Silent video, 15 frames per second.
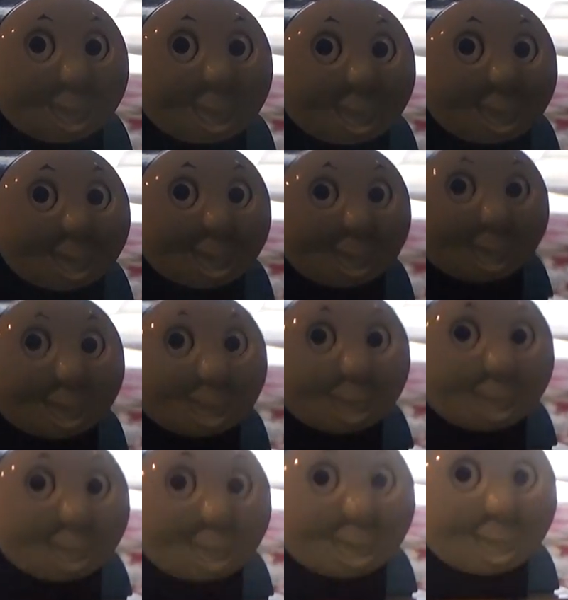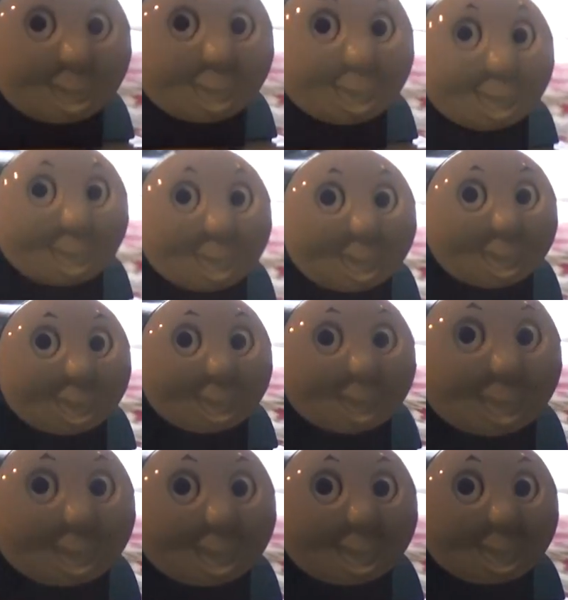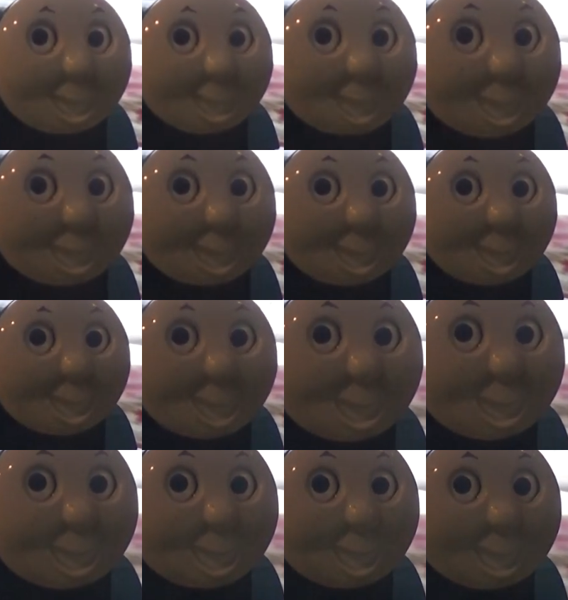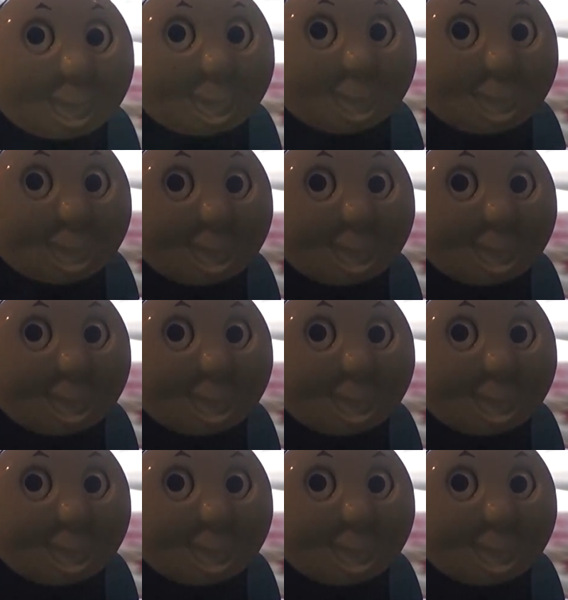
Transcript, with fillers: You know, I'm a, i was I was 76 years old. Last year